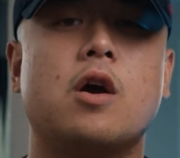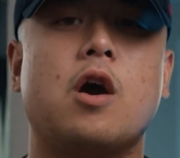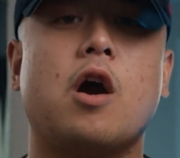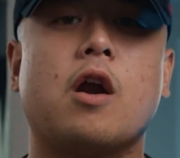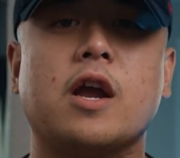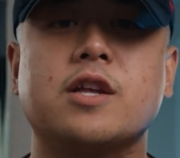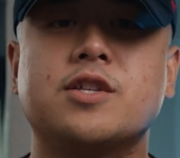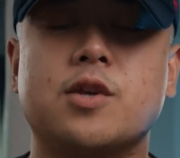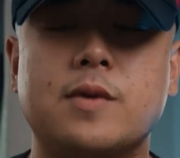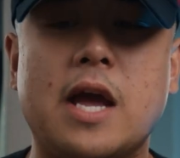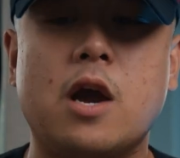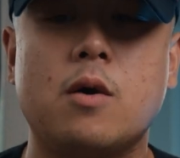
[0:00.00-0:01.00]
All right,
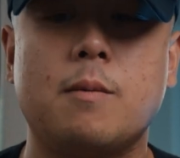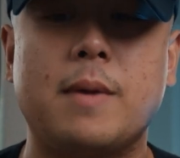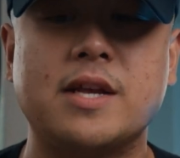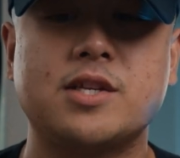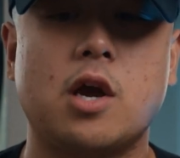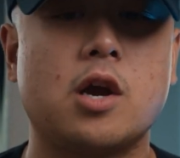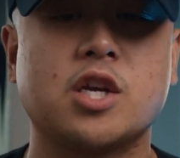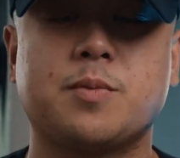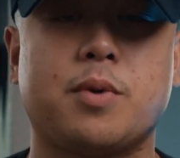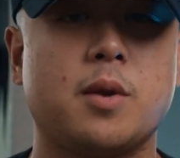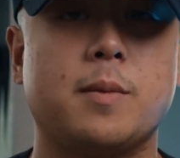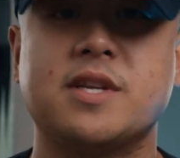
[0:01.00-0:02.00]
so now my song is
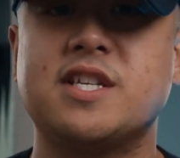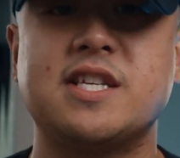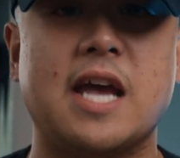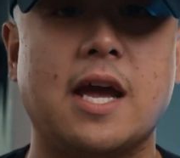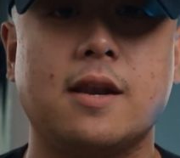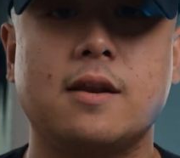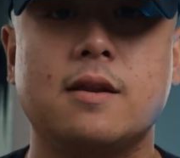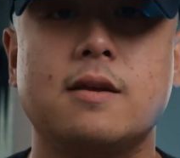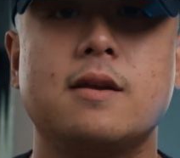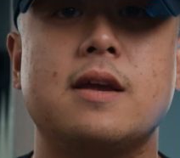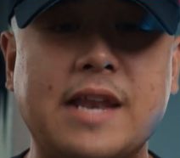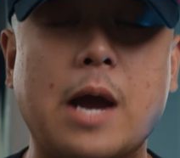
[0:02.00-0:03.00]
pretty much set.
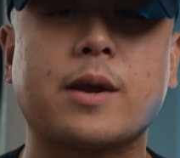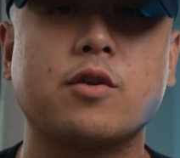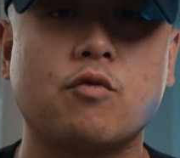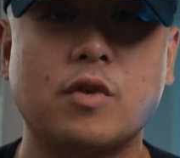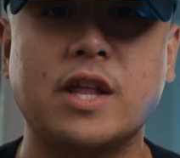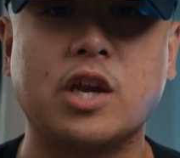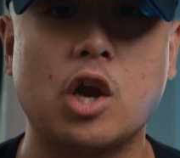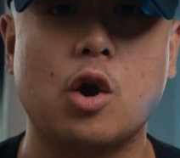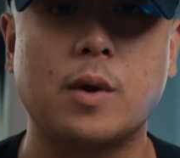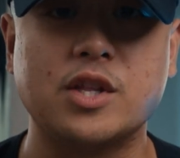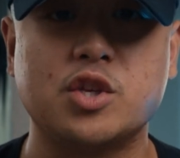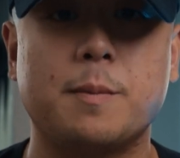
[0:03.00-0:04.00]
Now I can really
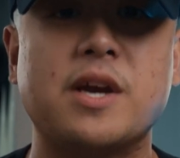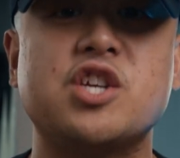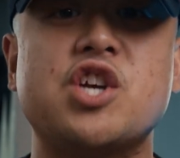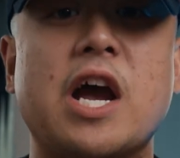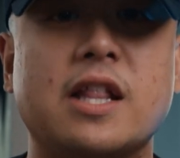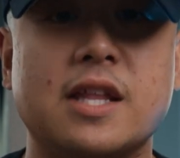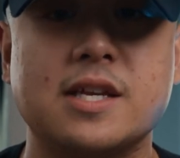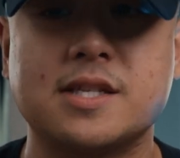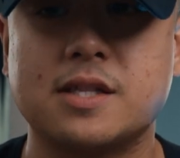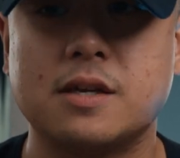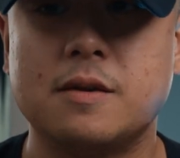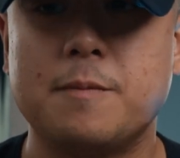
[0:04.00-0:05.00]
go into my shot
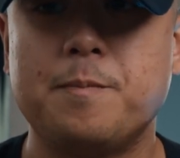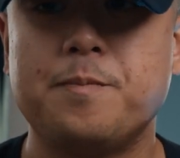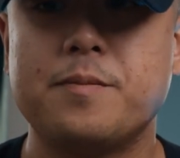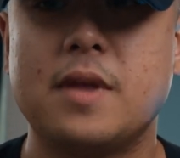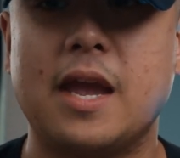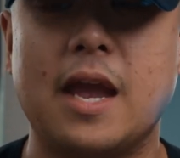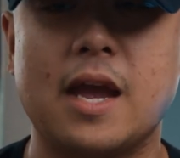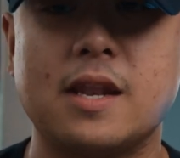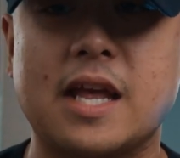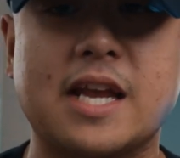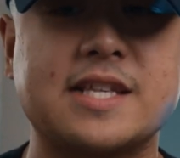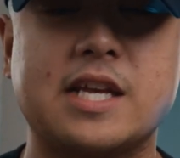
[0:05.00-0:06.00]
list.
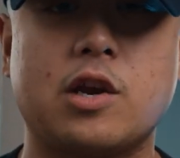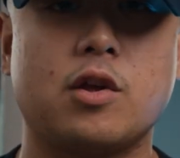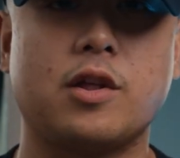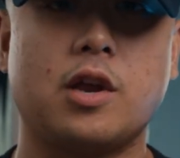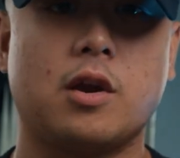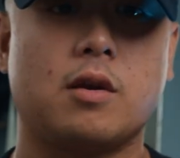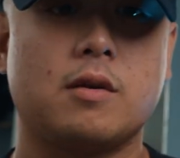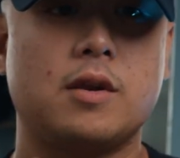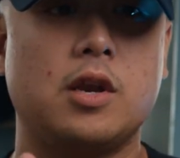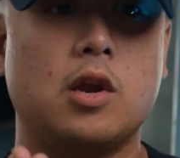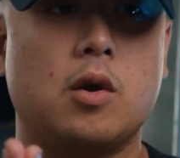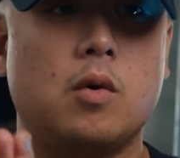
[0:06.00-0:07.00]
And like I said earlier,
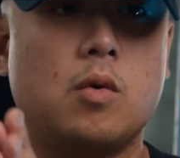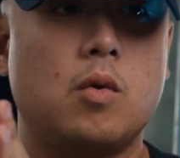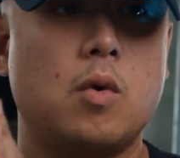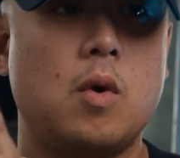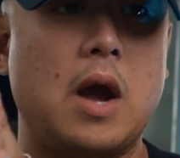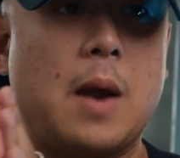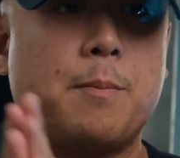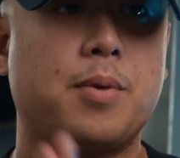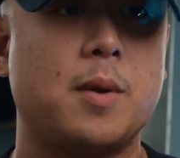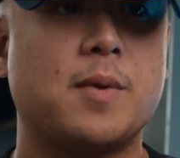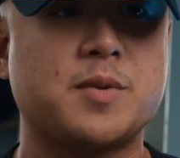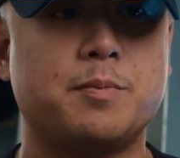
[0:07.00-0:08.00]
you know, I
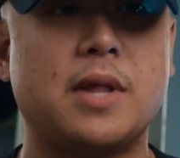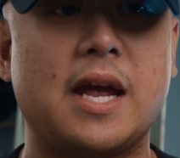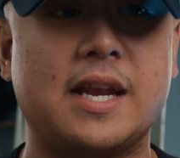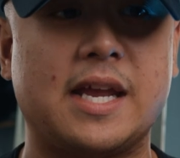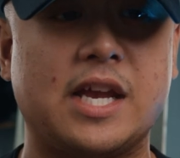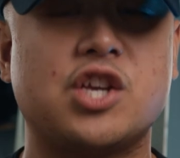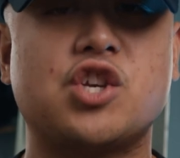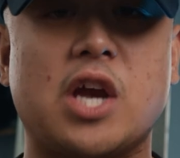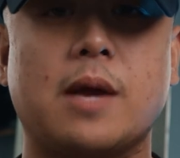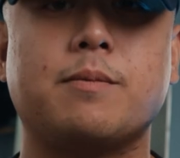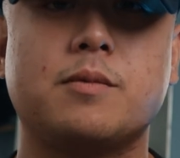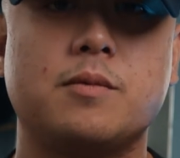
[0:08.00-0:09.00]
pretty much plan each
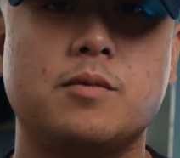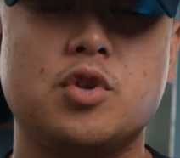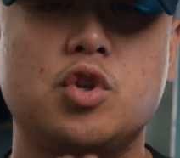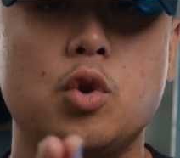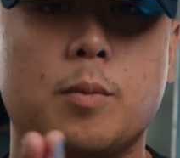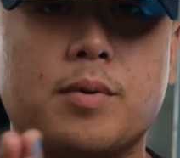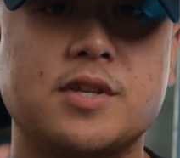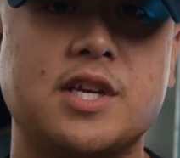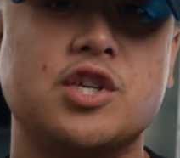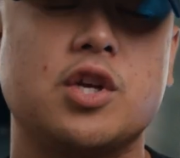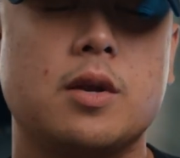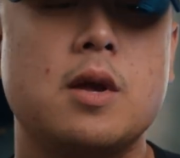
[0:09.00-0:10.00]
shot to a
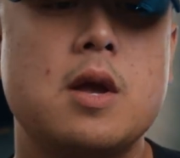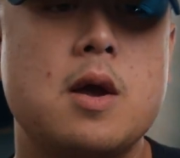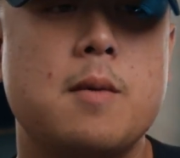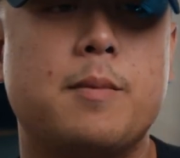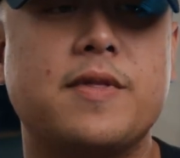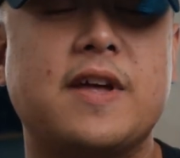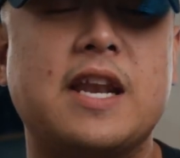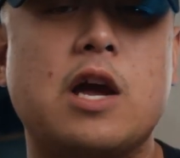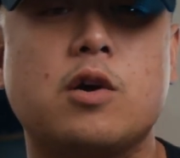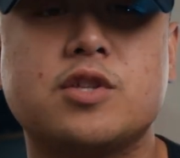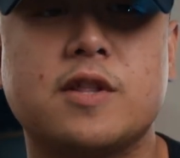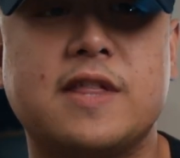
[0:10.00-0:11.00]
precision. But then
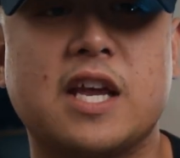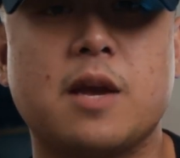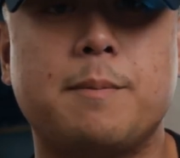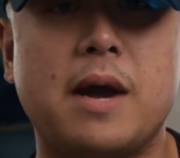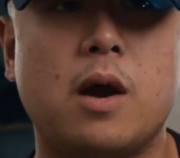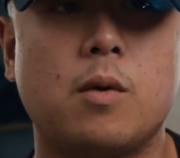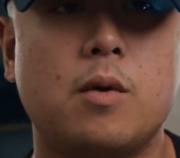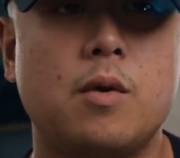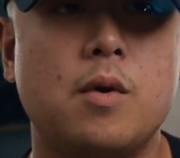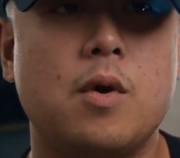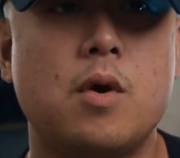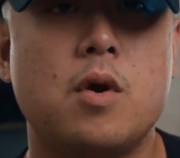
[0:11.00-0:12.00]
I also think about,
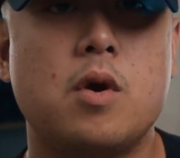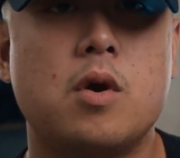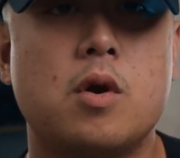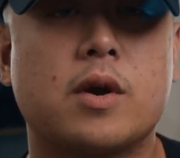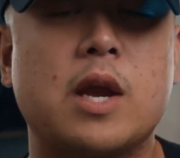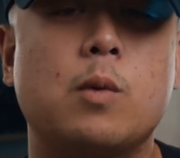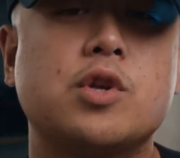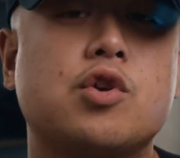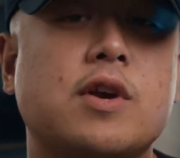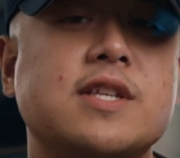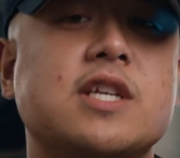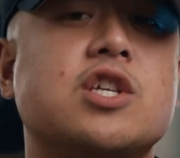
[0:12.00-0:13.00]
okay, what
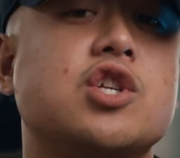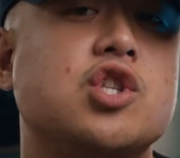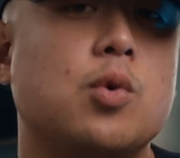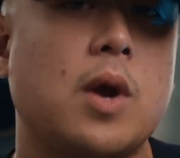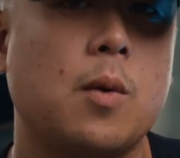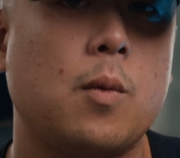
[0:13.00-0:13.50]
transitions do I